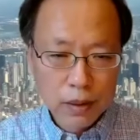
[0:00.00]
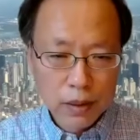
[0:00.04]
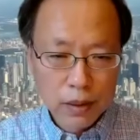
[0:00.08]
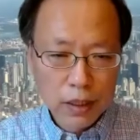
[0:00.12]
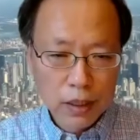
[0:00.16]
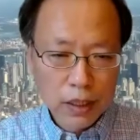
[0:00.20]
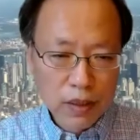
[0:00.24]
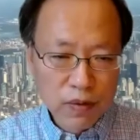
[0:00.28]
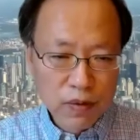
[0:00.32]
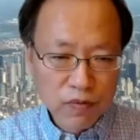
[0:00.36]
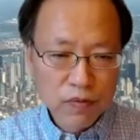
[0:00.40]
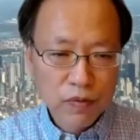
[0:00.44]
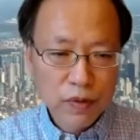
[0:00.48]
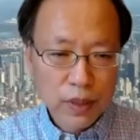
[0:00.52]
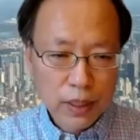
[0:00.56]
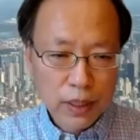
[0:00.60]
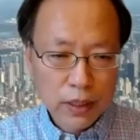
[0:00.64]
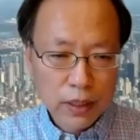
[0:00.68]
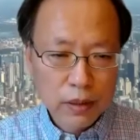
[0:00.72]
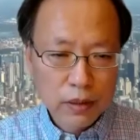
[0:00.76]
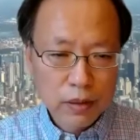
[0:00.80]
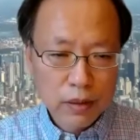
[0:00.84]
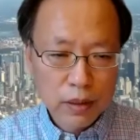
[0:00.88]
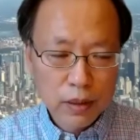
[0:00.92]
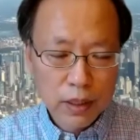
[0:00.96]

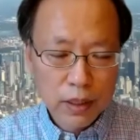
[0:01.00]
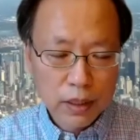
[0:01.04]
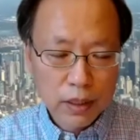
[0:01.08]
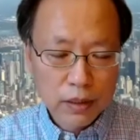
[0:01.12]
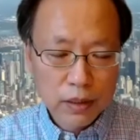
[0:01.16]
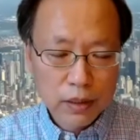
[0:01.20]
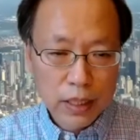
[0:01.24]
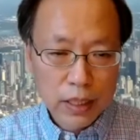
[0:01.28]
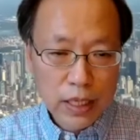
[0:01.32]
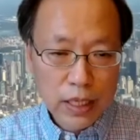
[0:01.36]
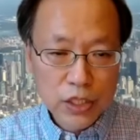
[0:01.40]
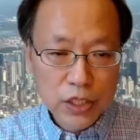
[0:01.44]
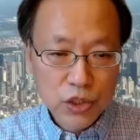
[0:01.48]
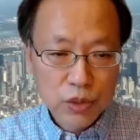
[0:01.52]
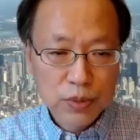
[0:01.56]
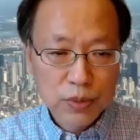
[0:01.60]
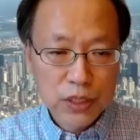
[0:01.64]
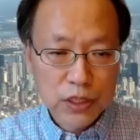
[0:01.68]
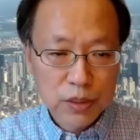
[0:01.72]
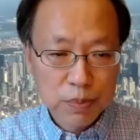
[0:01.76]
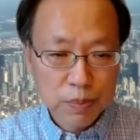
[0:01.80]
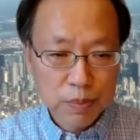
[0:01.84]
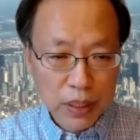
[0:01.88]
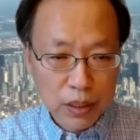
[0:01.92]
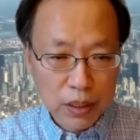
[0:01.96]
invite each of the
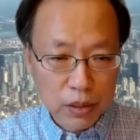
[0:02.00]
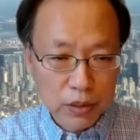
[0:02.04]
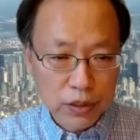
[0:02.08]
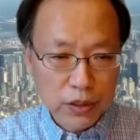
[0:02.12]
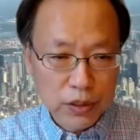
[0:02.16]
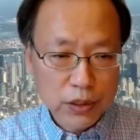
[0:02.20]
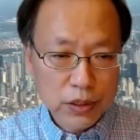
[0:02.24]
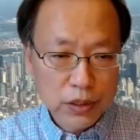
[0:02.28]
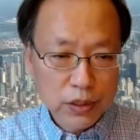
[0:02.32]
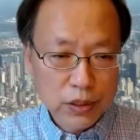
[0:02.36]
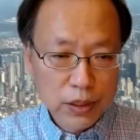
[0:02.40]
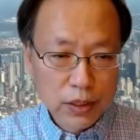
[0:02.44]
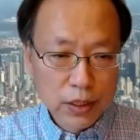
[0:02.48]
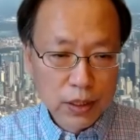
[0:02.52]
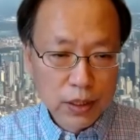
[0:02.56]
speakers.